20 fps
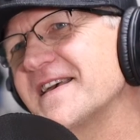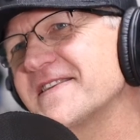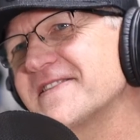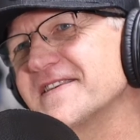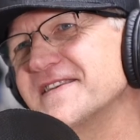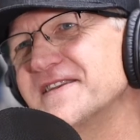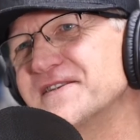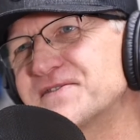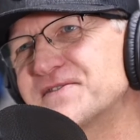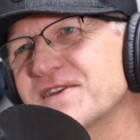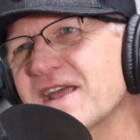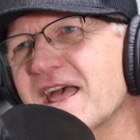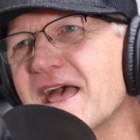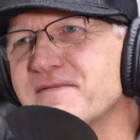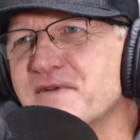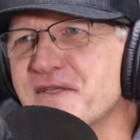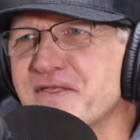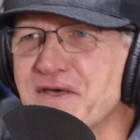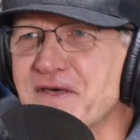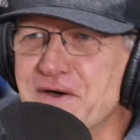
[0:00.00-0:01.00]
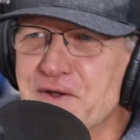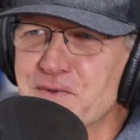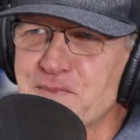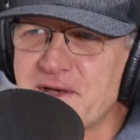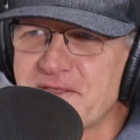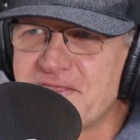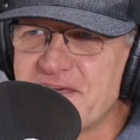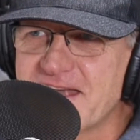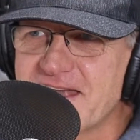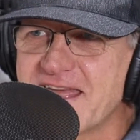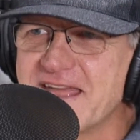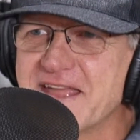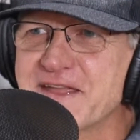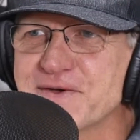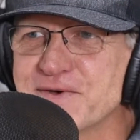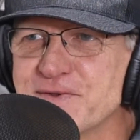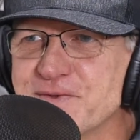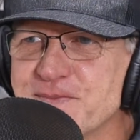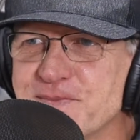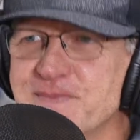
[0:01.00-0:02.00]
an interest. I haven't thought about that
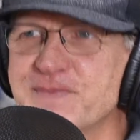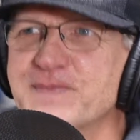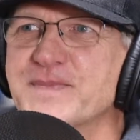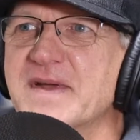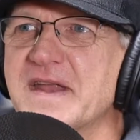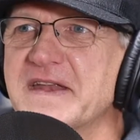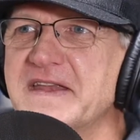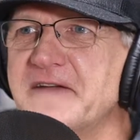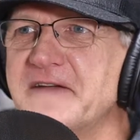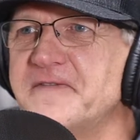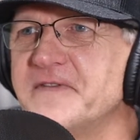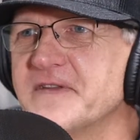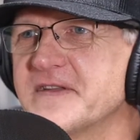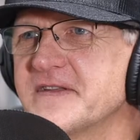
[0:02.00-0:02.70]
angle, but I definitely.